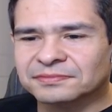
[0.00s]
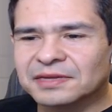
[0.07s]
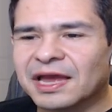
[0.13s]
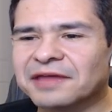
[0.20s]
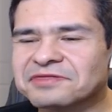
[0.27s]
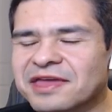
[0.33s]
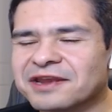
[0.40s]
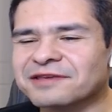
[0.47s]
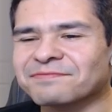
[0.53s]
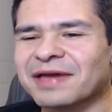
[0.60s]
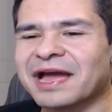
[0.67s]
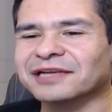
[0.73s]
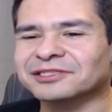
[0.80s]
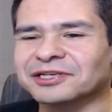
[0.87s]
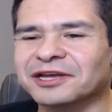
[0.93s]
And then
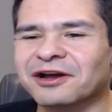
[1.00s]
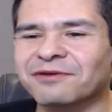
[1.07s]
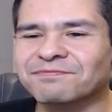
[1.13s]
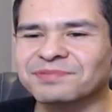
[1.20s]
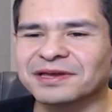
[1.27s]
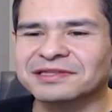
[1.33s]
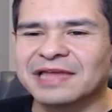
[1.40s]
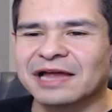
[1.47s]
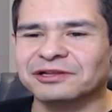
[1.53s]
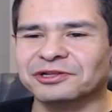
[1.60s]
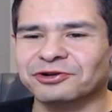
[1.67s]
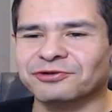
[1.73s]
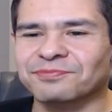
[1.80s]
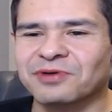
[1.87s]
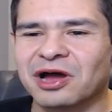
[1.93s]
imagine how big that
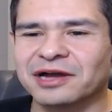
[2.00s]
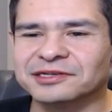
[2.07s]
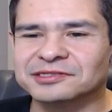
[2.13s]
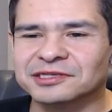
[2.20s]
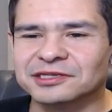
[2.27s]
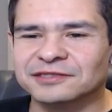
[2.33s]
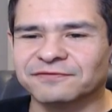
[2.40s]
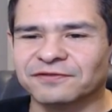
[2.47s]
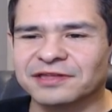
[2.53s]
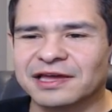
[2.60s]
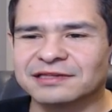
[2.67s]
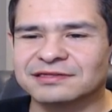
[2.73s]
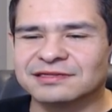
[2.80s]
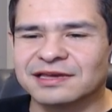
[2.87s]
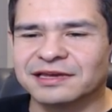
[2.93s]
litter box is for
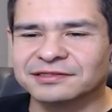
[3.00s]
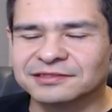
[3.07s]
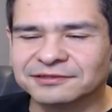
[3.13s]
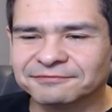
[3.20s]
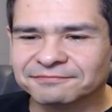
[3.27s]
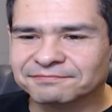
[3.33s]
that thing.